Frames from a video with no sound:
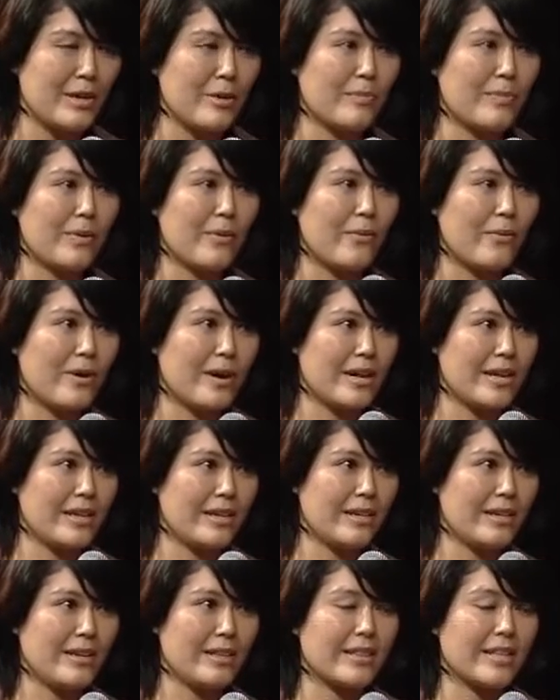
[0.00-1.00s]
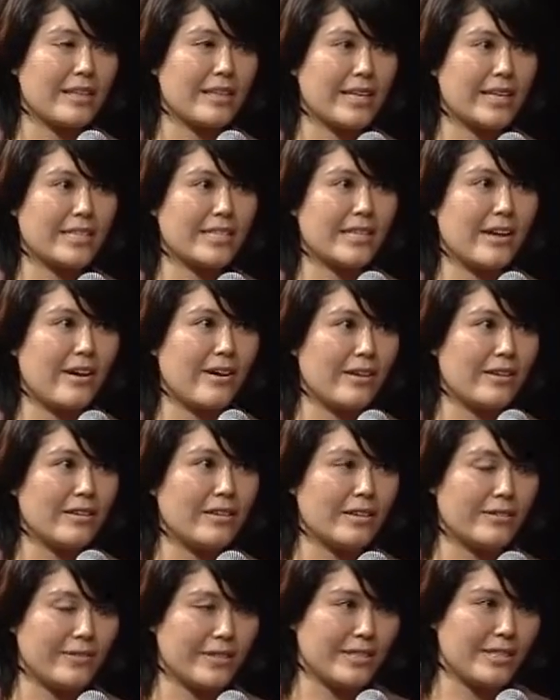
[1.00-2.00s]
but one that lets all
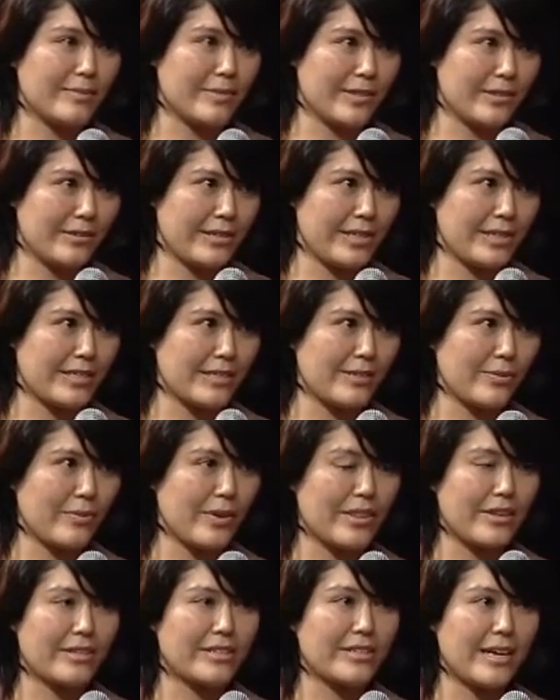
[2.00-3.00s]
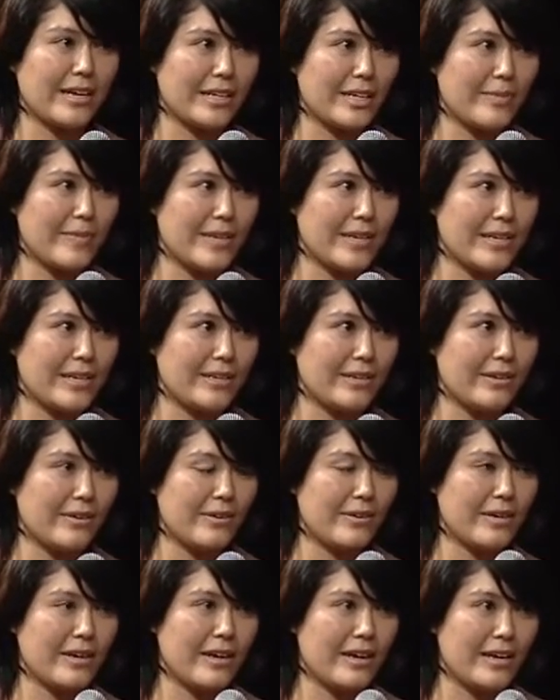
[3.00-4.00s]
of its immigrants, whether documented
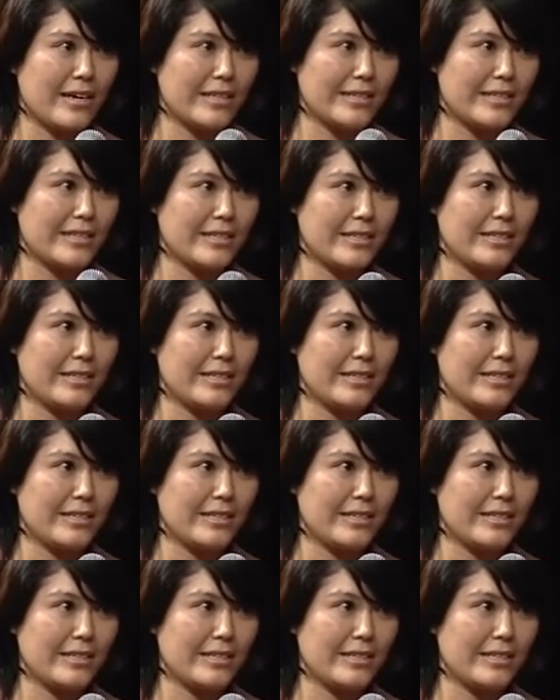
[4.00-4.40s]
or not,